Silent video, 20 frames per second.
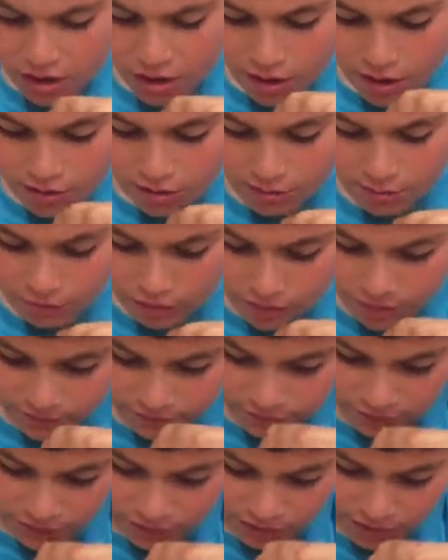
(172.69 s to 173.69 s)
It's more
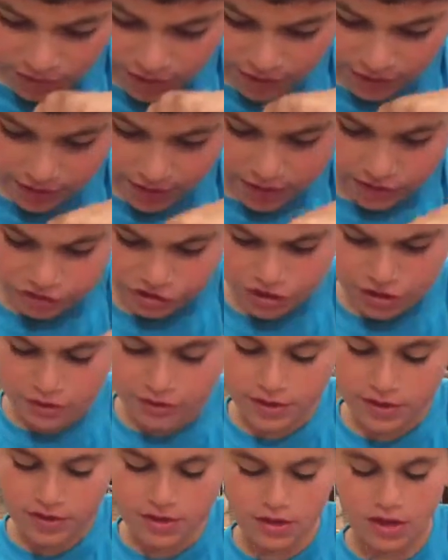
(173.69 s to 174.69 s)
of just like a
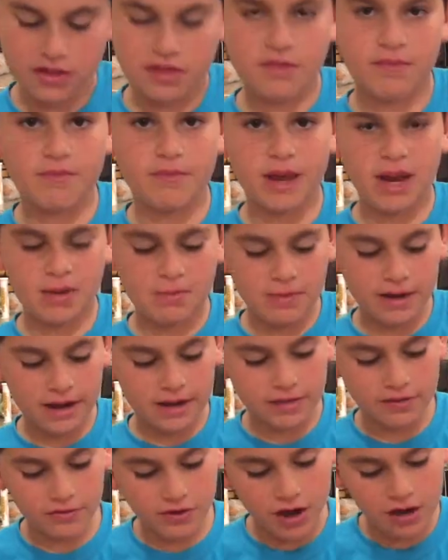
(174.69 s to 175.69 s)
chili sauce made by
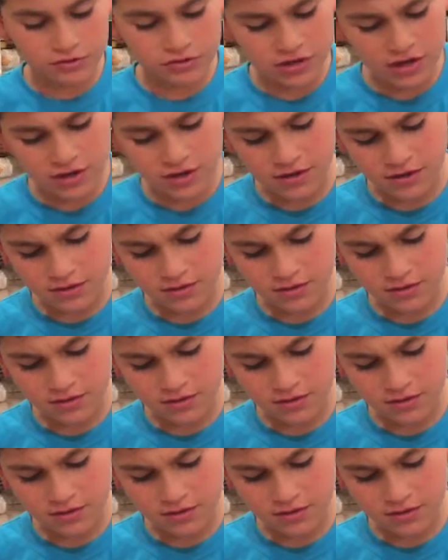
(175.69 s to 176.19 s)
sriracha.